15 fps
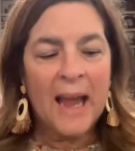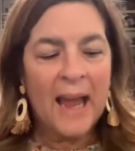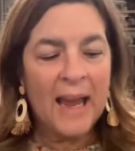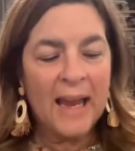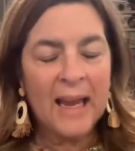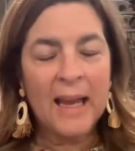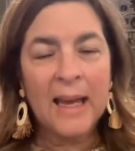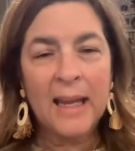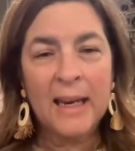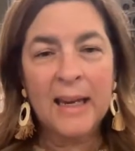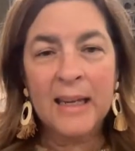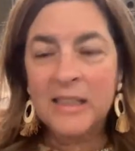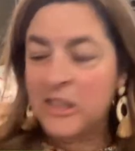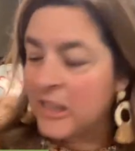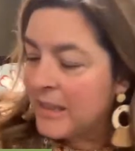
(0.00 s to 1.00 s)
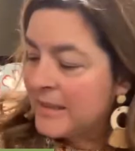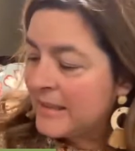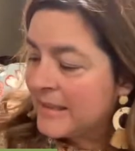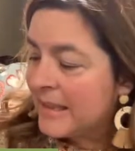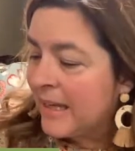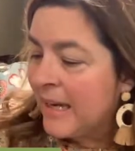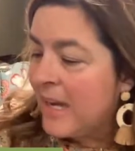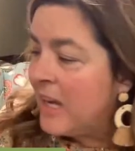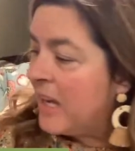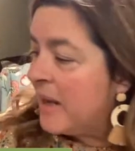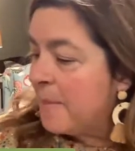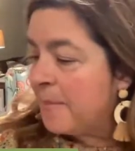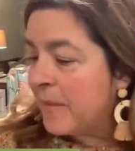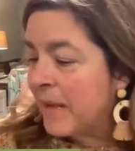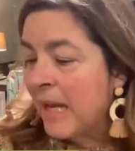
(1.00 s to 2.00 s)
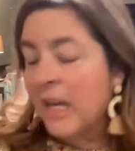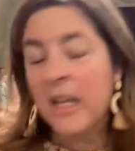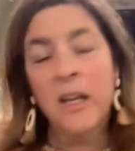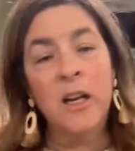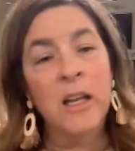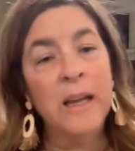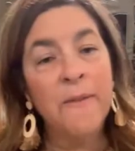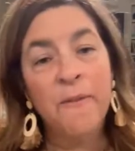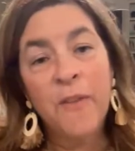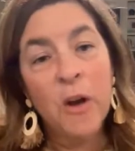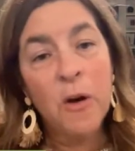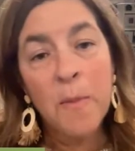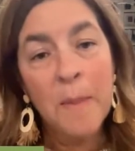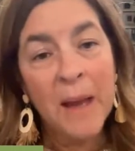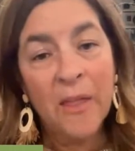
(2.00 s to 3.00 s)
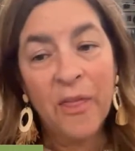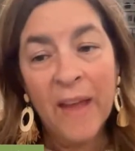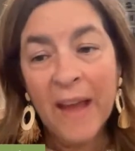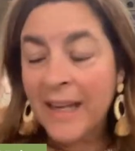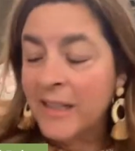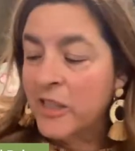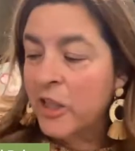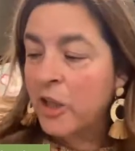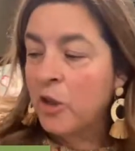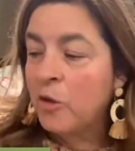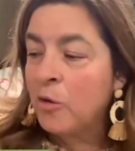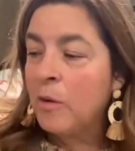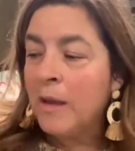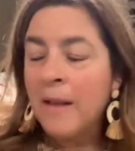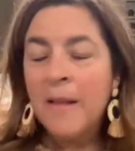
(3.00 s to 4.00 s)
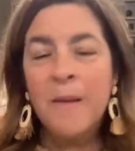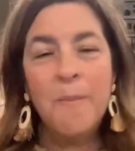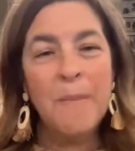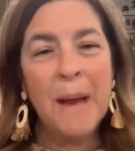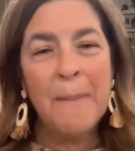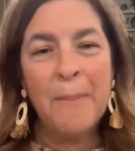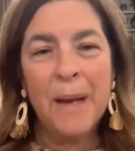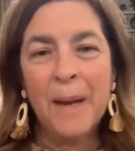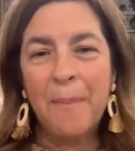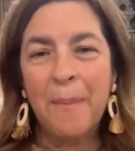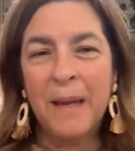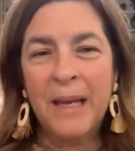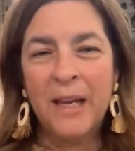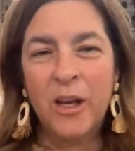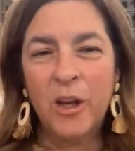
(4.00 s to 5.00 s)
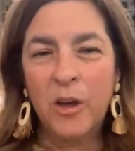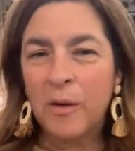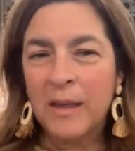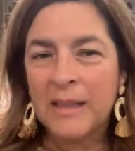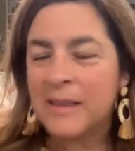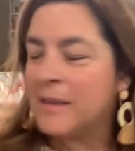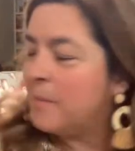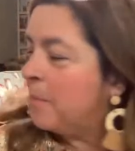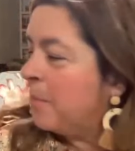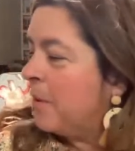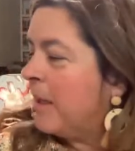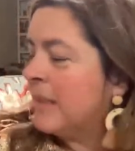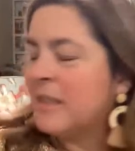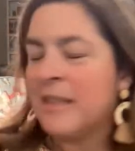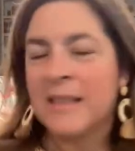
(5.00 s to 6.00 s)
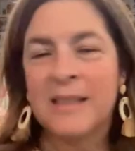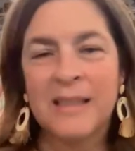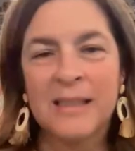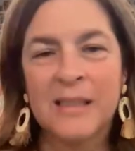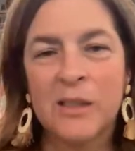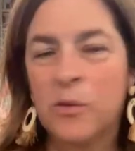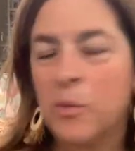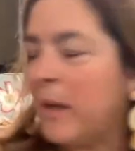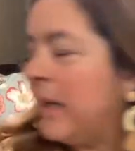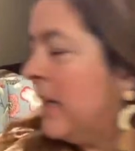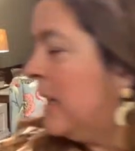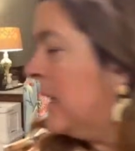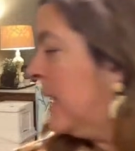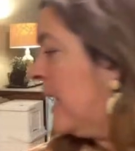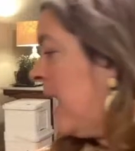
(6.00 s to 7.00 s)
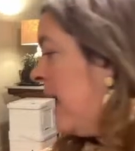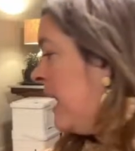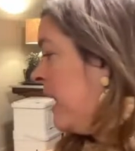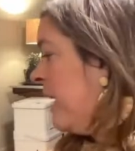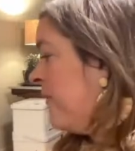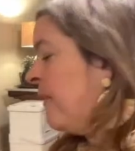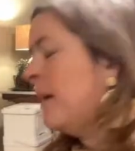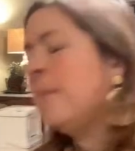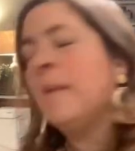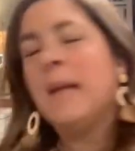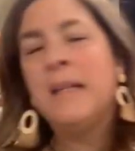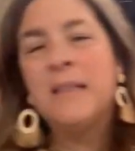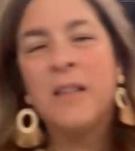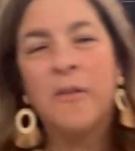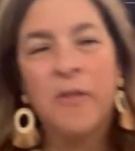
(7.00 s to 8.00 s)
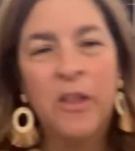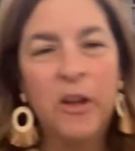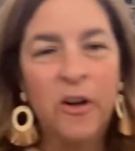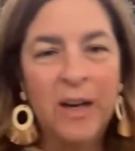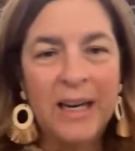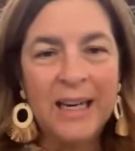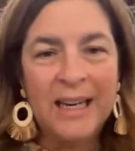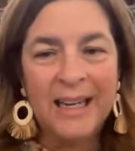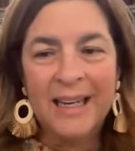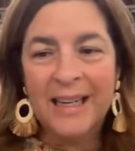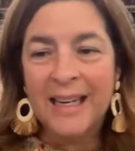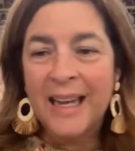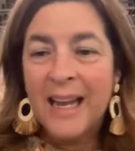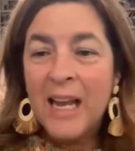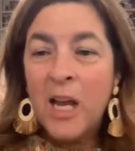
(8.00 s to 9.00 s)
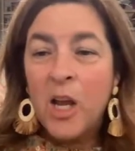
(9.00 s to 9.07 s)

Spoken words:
And just a little info about that too. My puppy, who is precious and sweet, and I love him, he's over there eating.